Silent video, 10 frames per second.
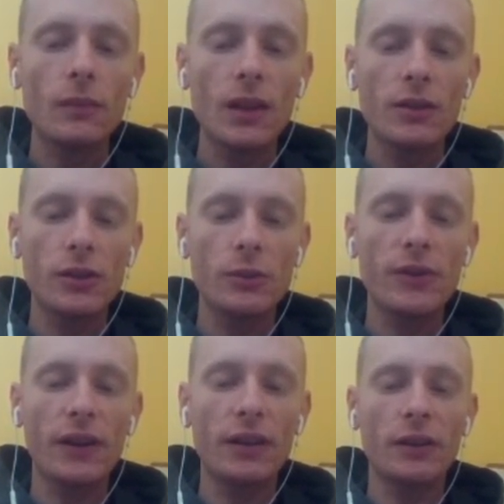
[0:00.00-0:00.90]
so we
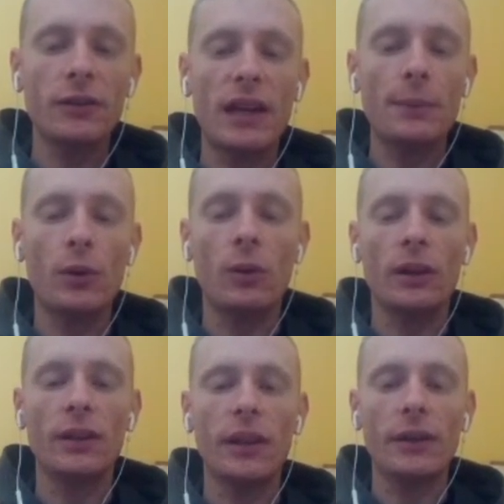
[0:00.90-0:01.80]
found another time hole,
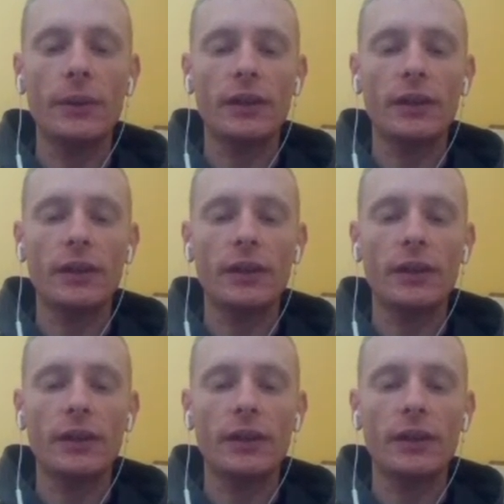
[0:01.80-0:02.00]
and now it